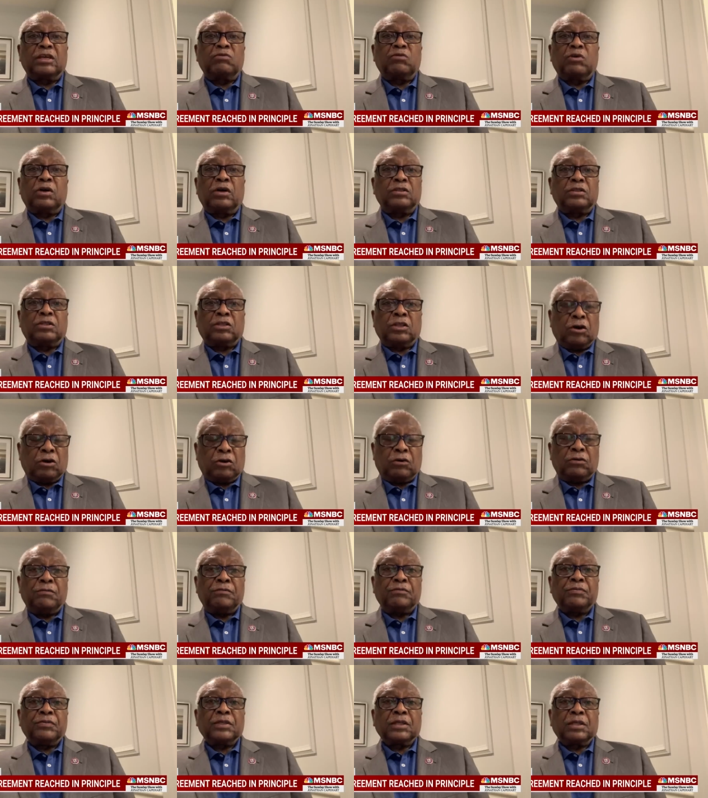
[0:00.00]
they want?
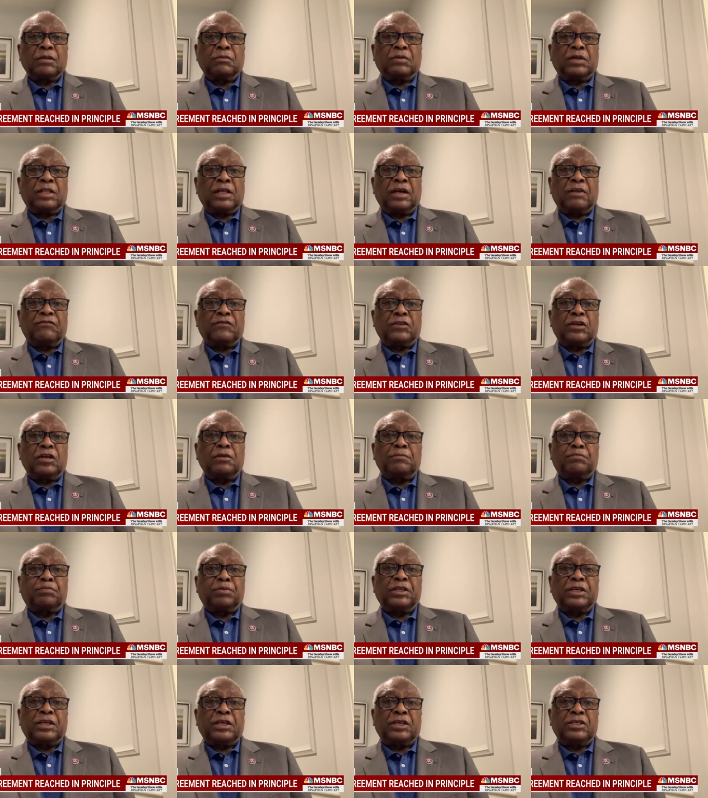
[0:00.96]
No. But I'm
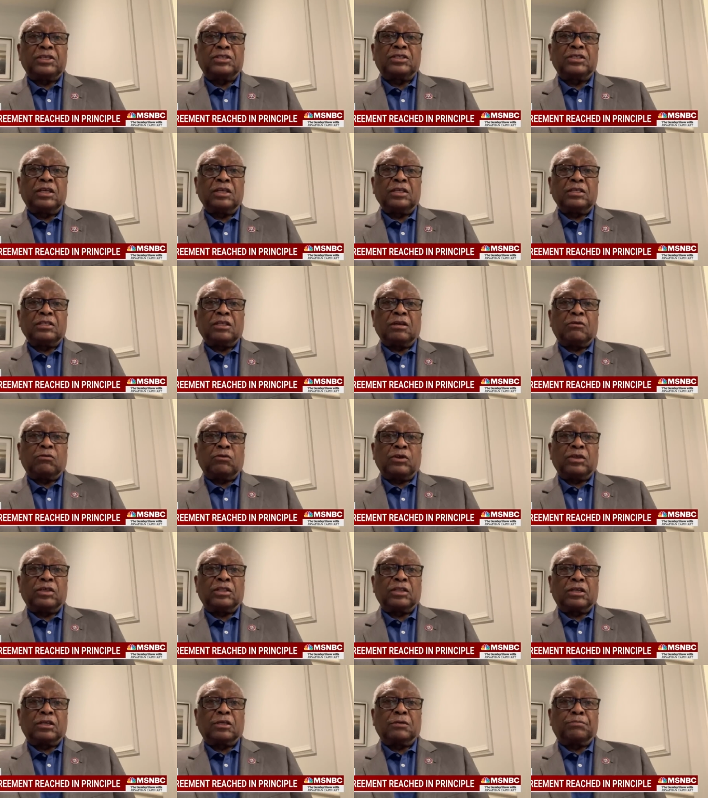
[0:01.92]
very pleased that
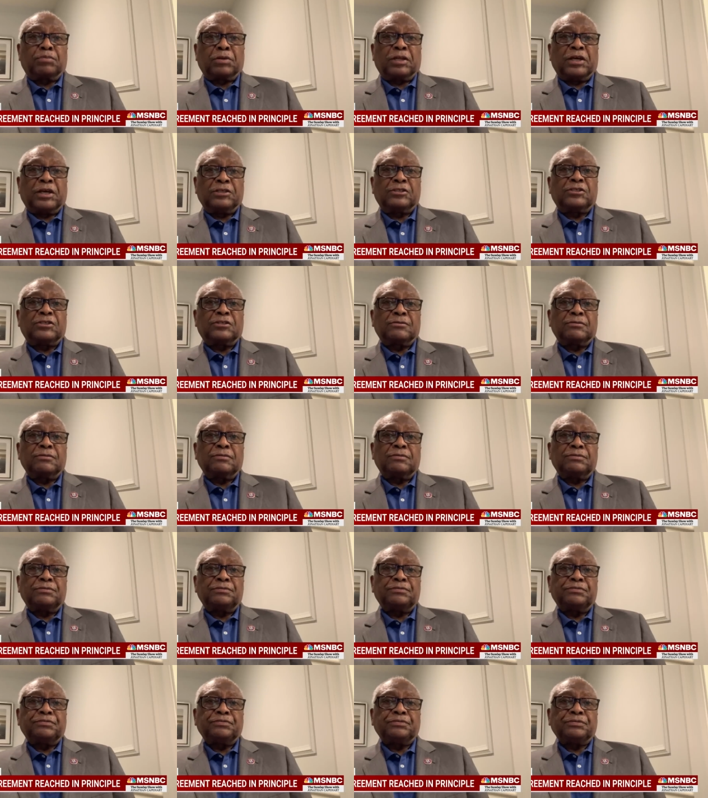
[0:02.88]
we're in a good place.
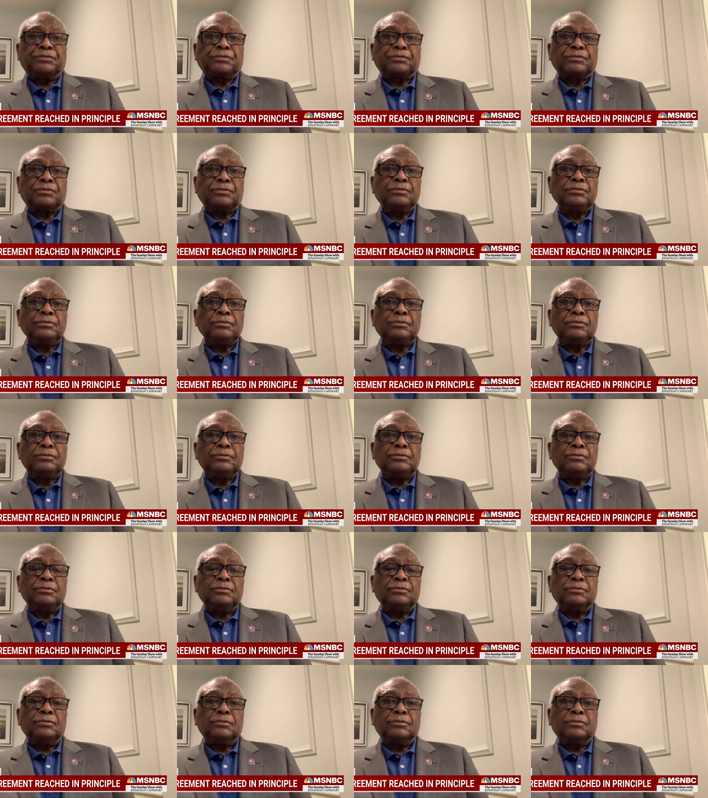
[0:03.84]
So,
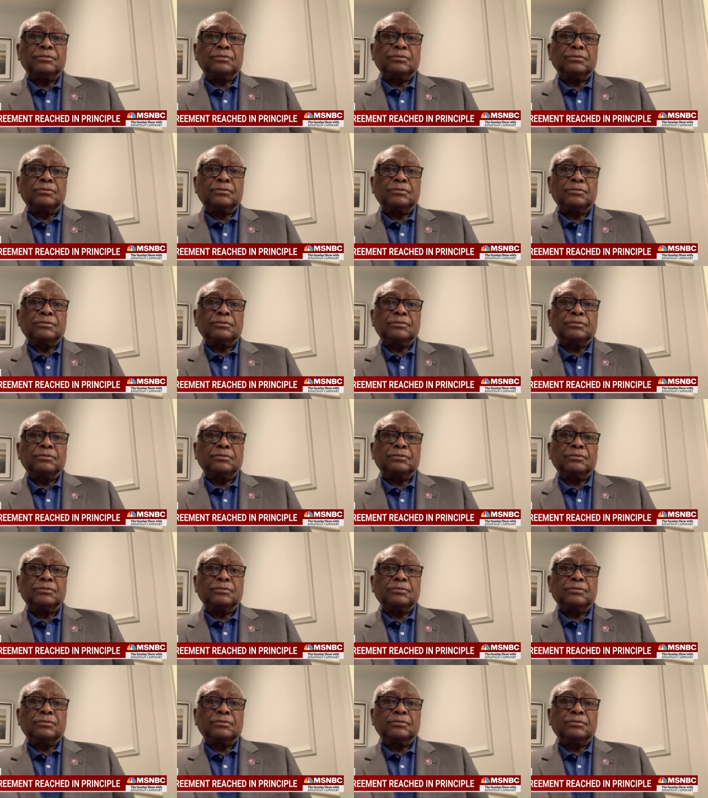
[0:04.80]
uh, um,